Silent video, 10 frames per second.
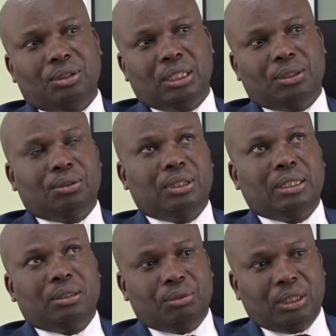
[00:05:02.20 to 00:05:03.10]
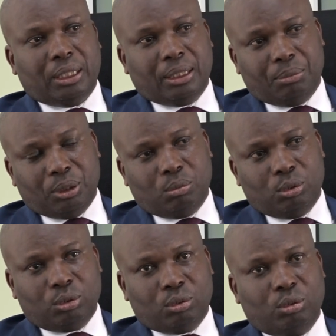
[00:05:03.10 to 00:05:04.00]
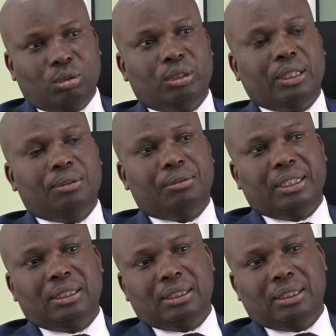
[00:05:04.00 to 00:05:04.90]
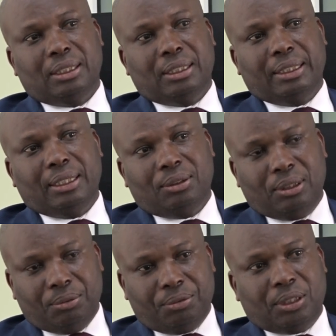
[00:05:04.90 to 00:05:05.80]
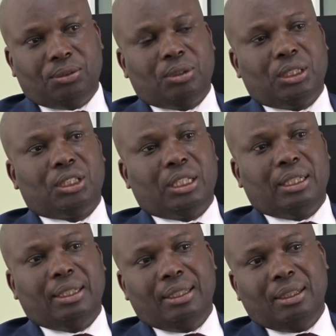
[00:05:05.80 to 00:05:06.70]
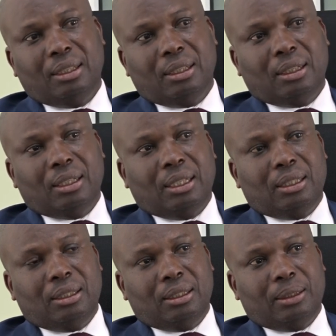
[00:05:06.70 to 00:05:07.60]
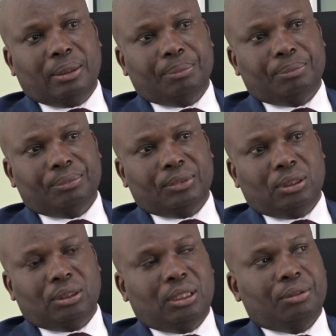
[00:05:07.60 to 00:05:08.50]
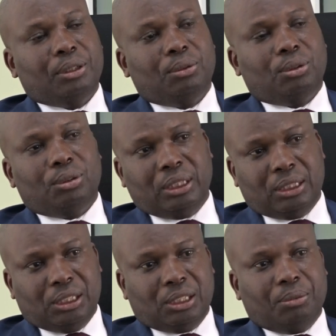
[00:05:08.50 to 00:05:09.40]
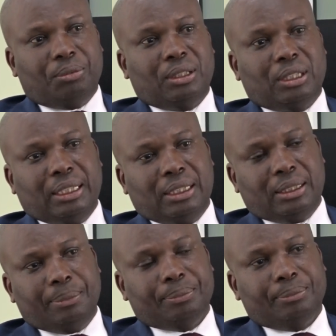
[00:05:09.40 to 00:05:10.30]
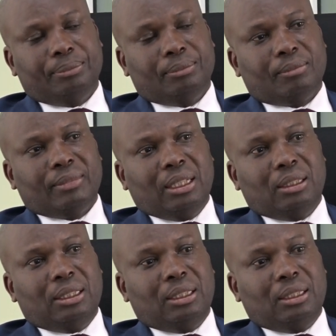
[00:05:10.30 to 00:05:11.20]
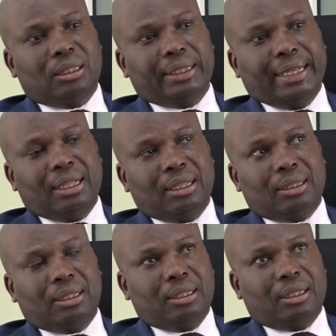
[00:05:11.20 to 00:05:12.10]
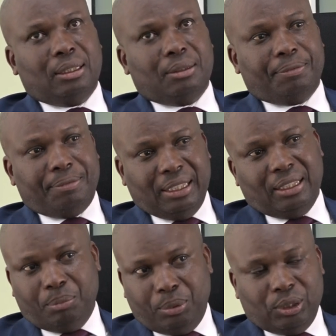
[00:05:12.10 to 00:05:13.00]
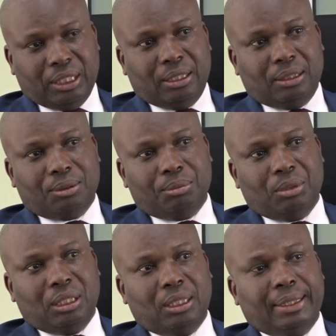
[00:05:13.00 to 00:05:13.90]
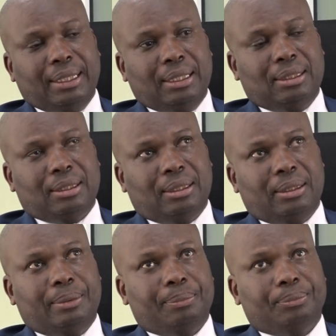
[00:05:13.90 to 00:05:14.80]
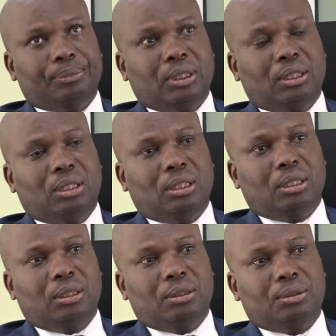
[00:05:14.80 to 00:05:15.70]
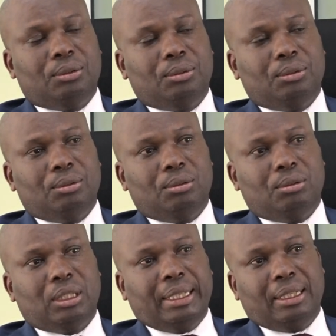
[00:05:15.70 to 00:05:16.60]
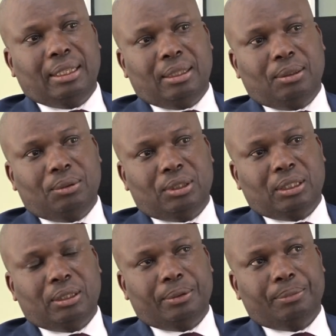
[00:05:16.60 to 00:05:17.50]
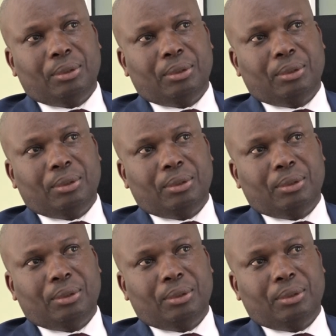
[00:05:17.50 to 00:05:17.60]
resources, so that we can be able to grow the university, the infrastructure, and even grow the teaching fraternity. The other thing, and very important to me, is to carry out